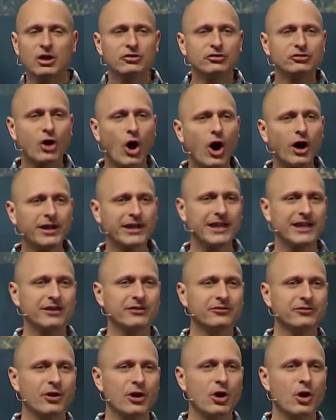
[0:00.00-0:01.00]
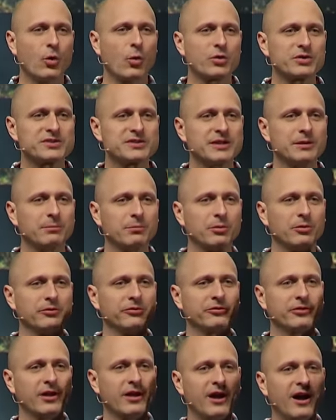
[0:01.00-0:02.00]
Donkeys were
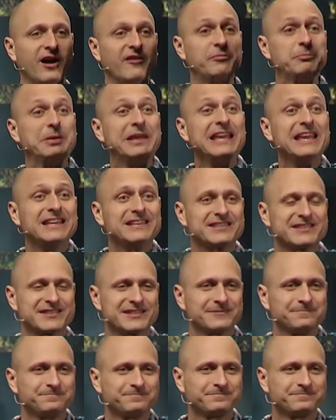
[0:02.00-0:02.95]
symbols of peace.